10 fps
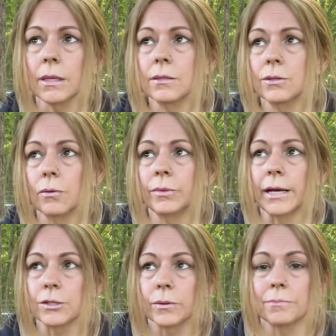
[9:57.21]
So
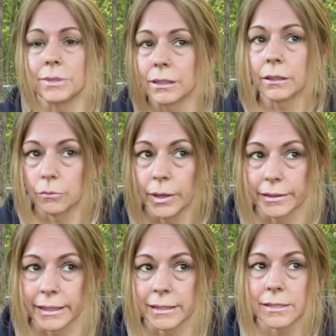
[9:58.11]
that's what I'm dealing with
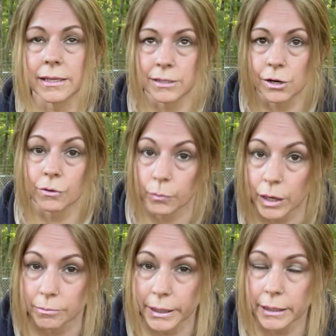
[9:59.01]
and it's, it's
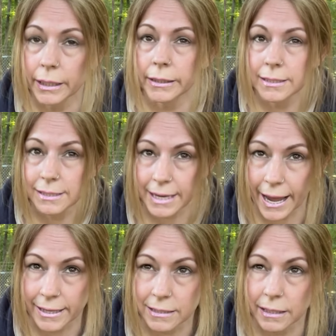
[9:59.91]
overwhelming and it's
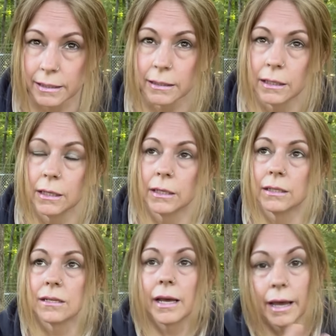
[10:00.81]
taxing.
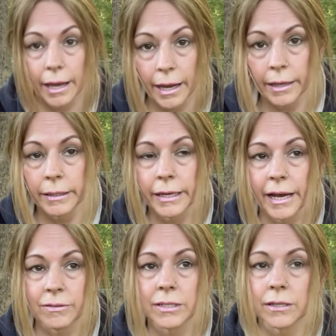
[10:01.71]
And then I
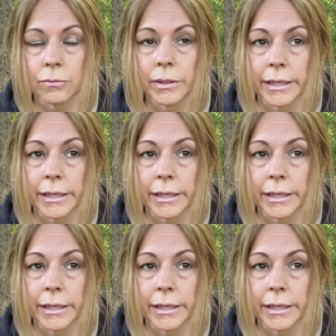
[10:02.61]
have to deal with